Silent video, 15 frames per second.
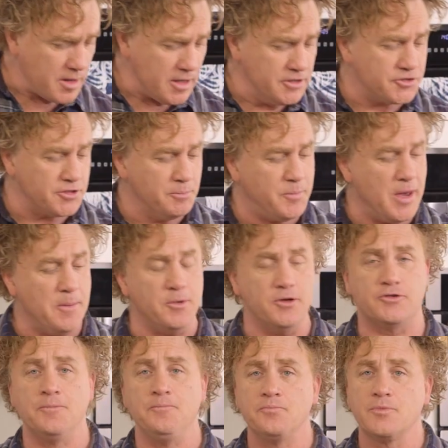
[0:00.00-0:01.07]
is some
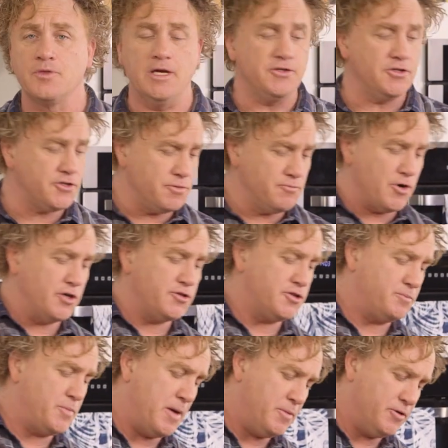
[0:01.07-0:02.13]
peppers. These are some
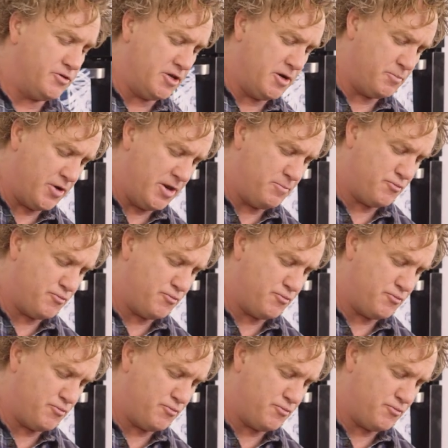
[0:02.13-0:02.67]
roasted peppers that have been